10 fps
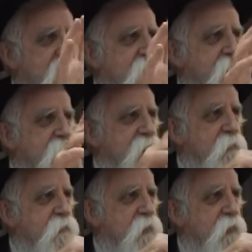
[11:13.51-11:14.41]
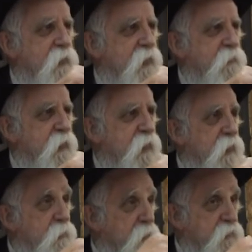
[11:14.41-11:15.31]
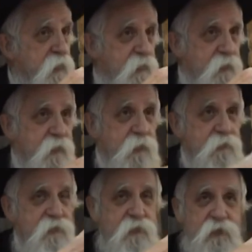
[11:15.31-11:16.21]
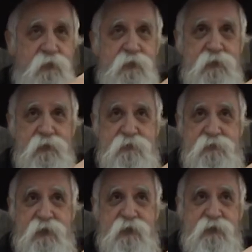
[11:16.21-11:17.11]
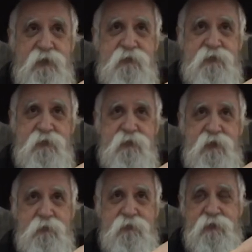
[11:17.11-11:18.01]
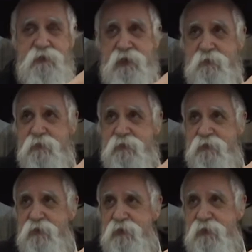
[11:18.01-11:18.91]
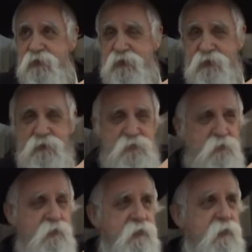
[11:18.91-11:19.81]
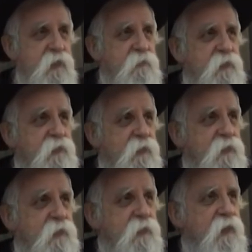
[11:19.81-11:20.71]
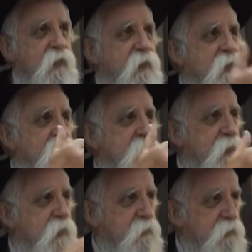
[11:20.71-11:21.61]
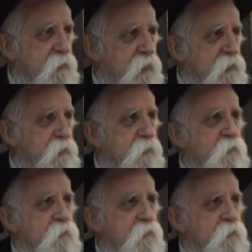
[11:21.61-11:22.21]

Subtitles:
how come that he became revealed? He was this Tzadik Nister, and he was the shaman in the shul of the Arizal. How did he become revealed?